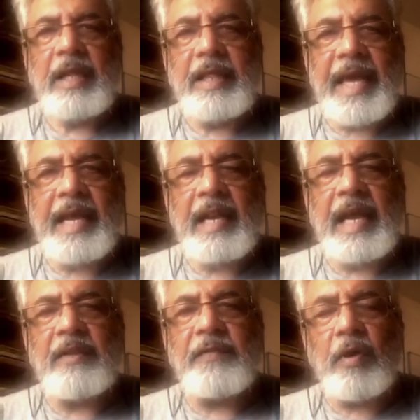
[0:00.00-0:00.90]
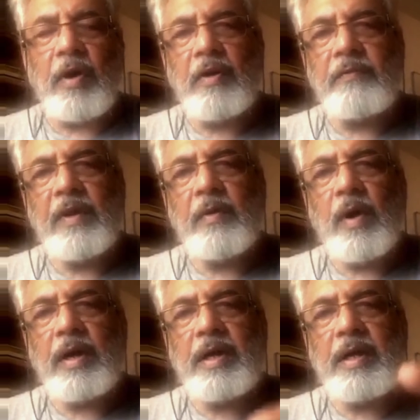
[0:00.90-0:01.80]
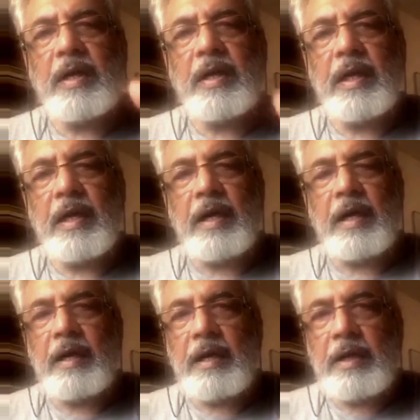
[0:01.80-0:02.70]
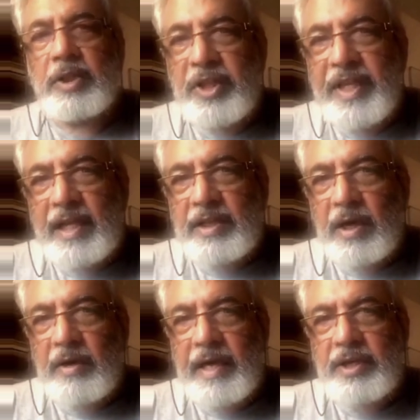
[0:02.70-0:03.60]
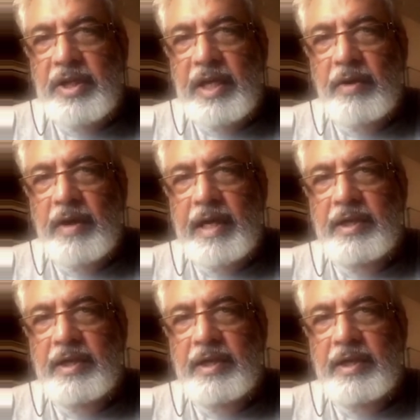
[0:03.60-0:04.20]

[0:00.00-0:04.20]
Then as a photographer, what uh, she has done, right? She or he?